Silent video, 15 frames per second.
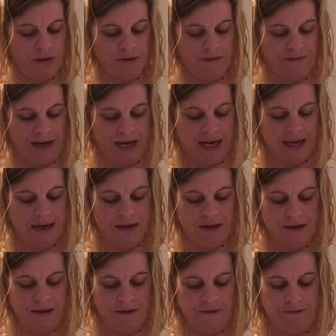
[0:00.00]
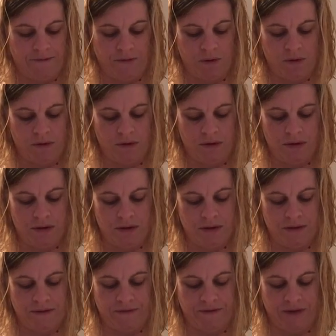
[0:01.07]
3, 4,
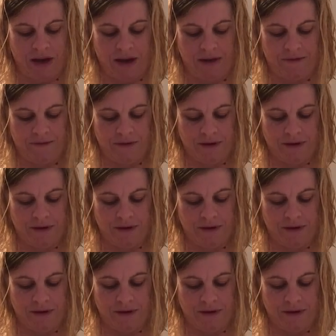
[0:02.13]
5.